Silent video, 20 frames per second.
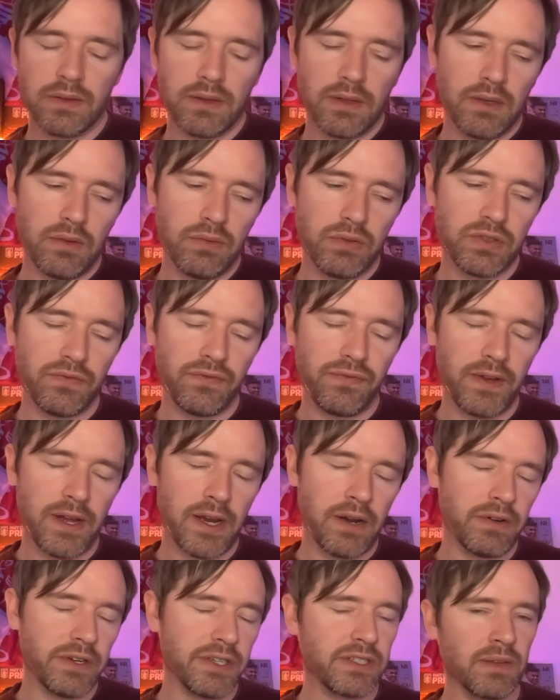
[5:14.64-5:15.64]
It was a
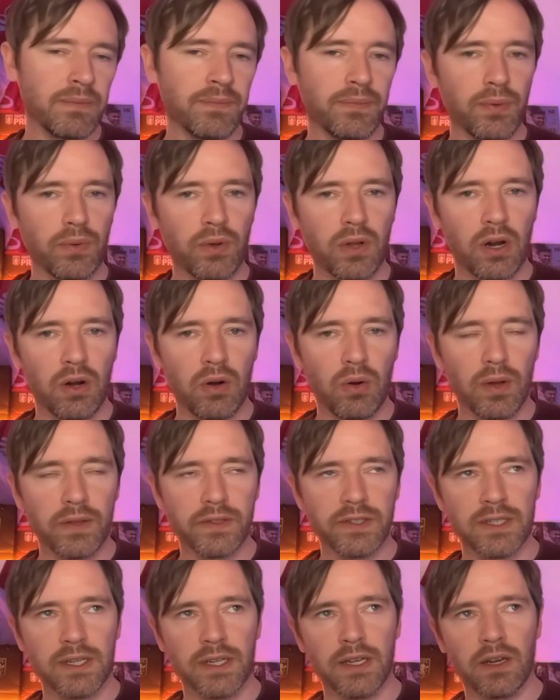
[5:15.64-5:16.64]
very simple goal,
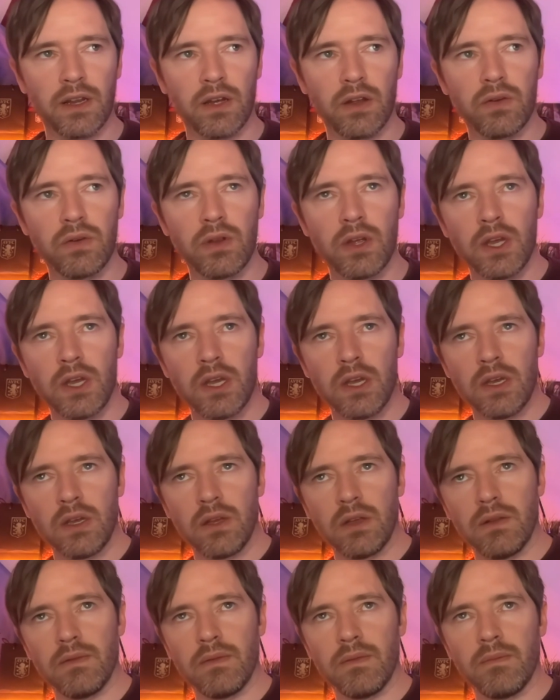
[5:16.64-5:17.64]
wasn't it?
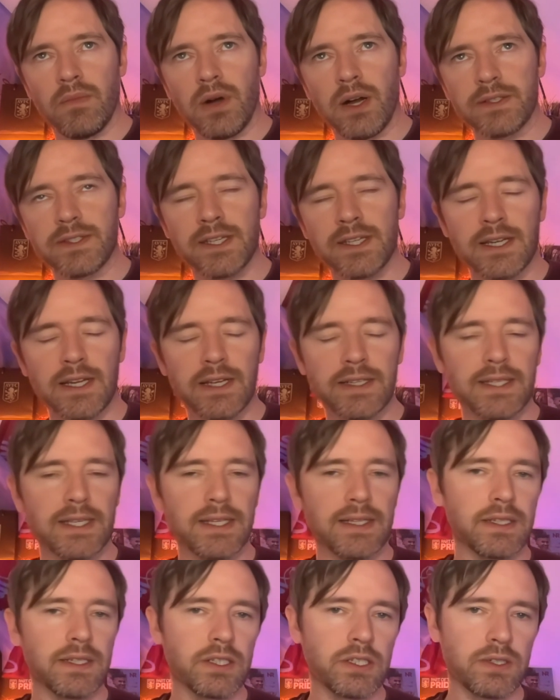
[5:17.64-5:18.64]
Martinez
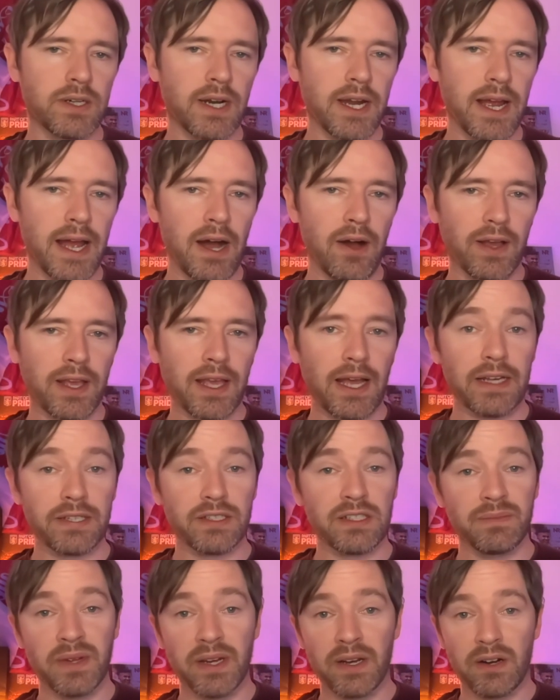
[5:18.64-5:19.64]
hits it straight out.
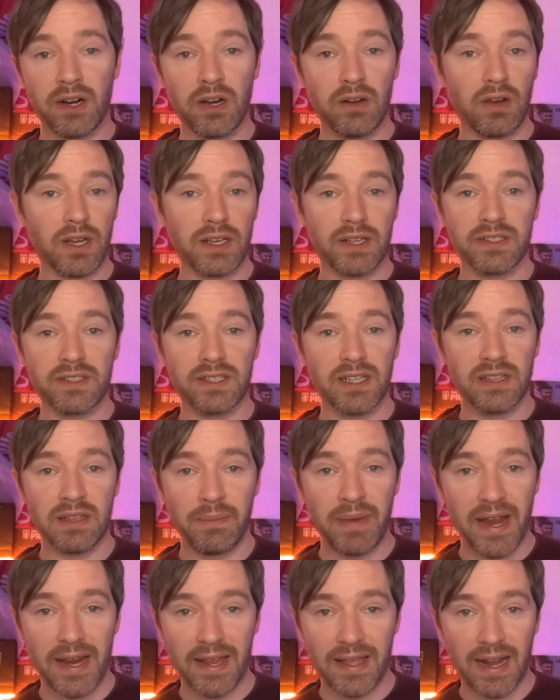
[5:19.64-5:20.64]
Casemiro, like I said, the
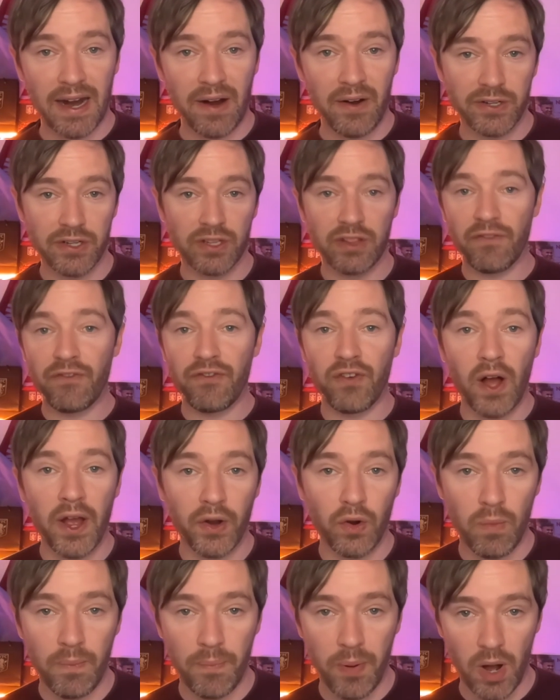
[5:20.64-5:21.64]
main character, the
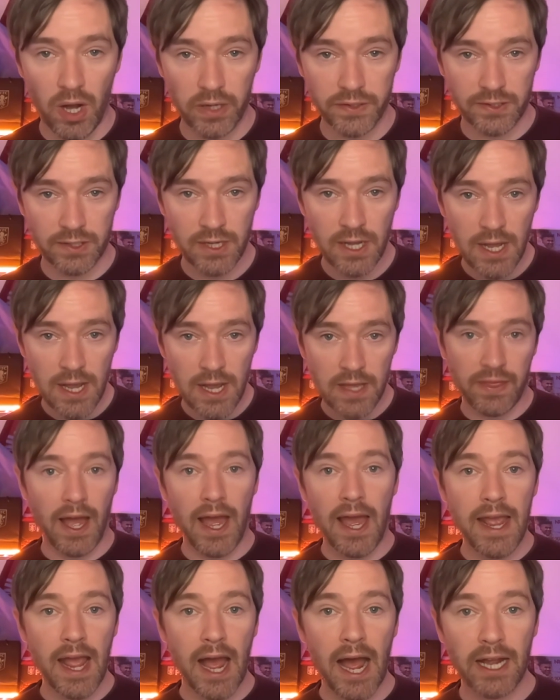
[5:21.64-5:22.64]
final boss, the
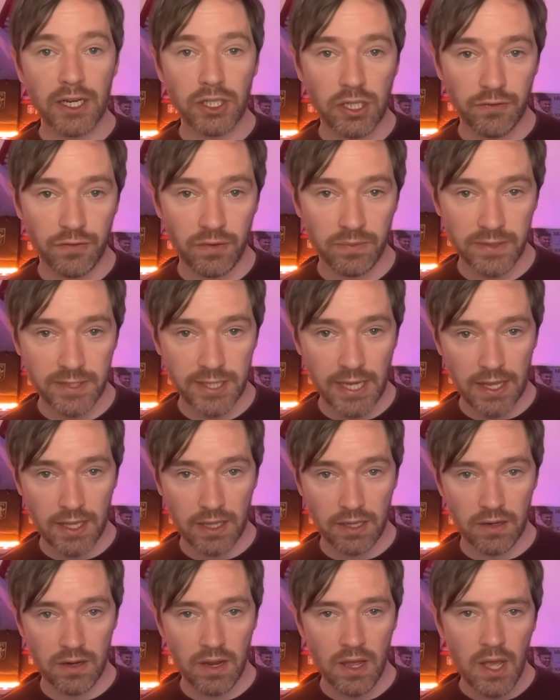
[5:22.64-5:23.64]
Heihachi from
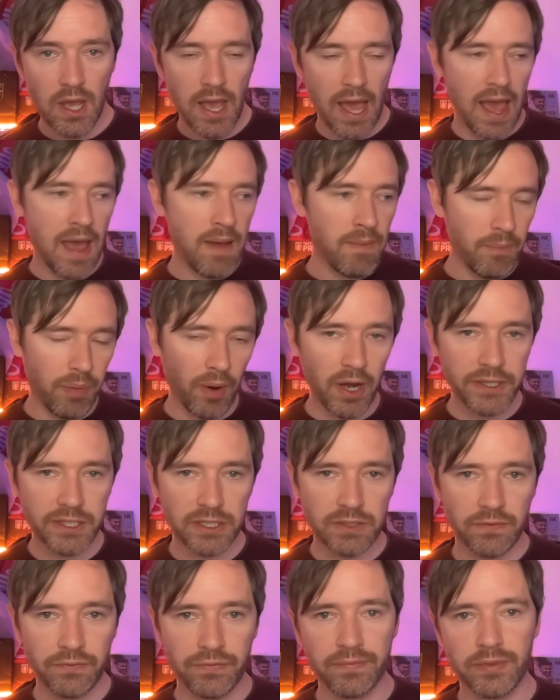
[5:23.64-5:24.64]
Tekken, M.
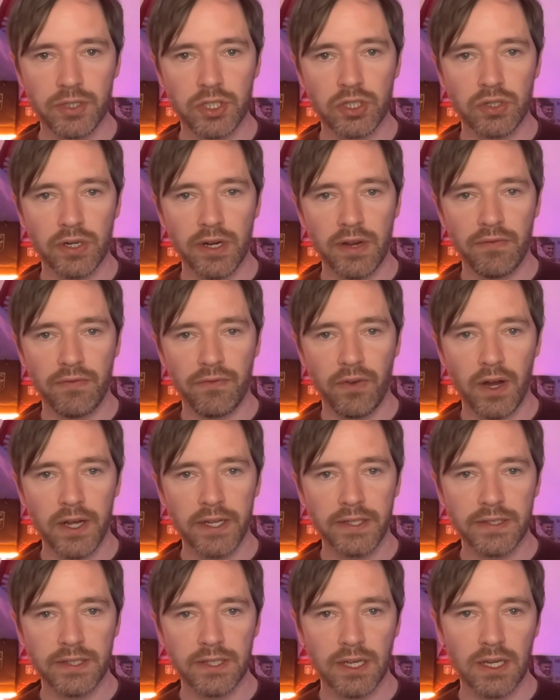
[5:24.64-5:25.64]
Bison from Street
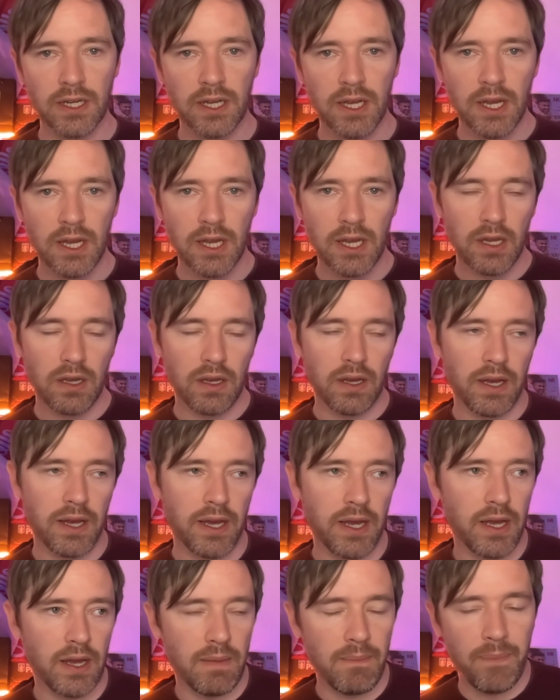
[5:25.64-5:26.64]
Fighter,
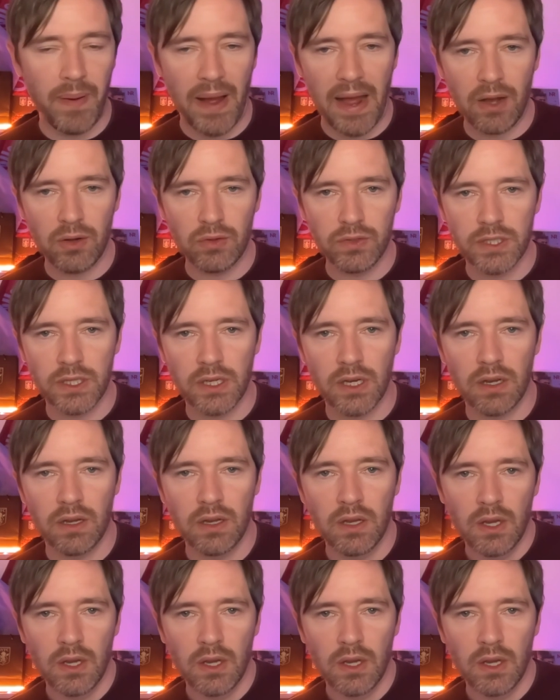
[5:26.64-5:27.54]
Bowser